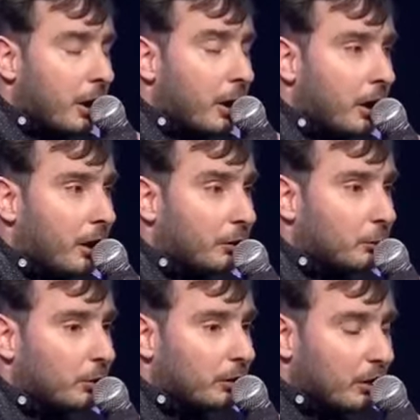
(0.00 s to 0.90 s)

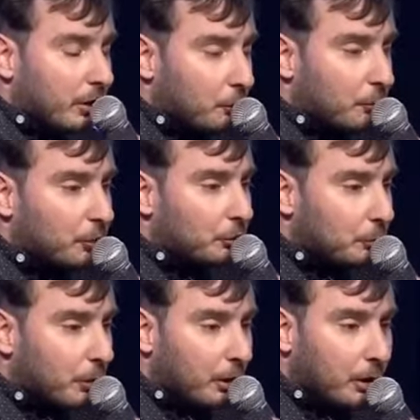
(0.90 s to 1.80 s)
what limits
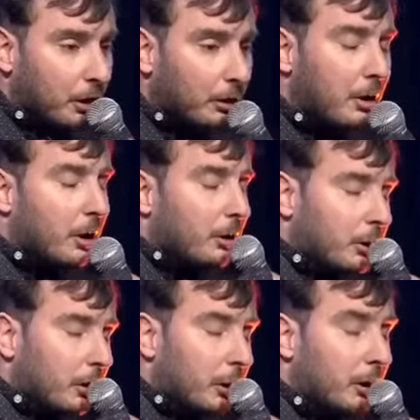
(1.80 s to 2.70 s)
me.
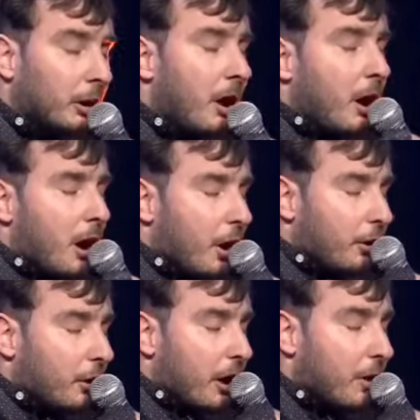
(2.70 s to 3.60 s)
Yeah,
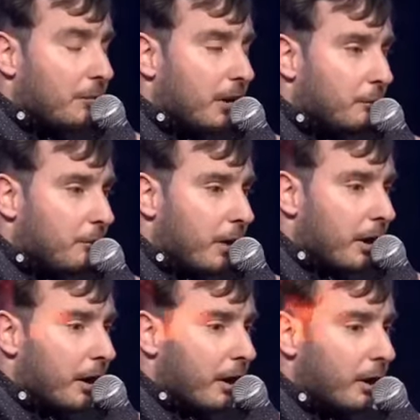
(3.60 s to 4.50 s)
I climb that
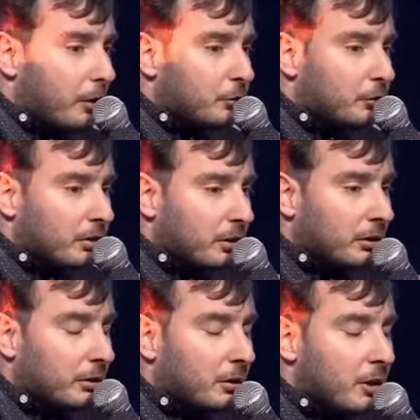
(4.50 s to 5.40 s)
mountain
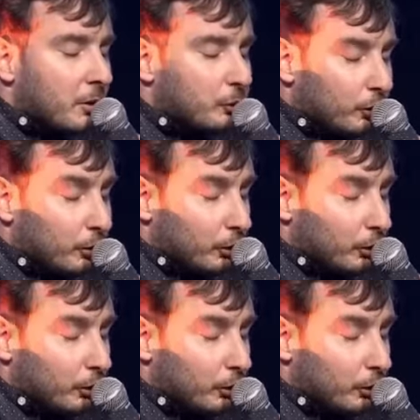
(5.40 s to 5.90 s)
to